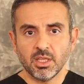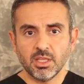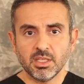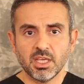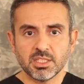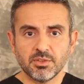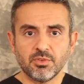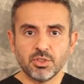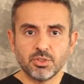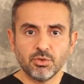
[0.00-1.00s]
In case
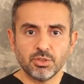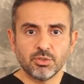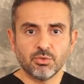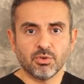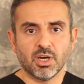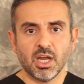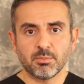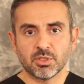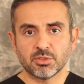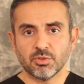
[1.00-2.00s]
if you don't know,
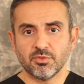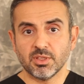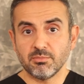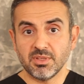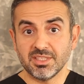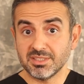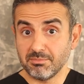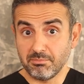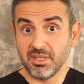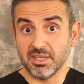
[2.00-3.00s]
hypertrophic means
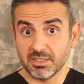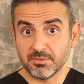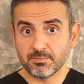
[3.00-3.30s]
big.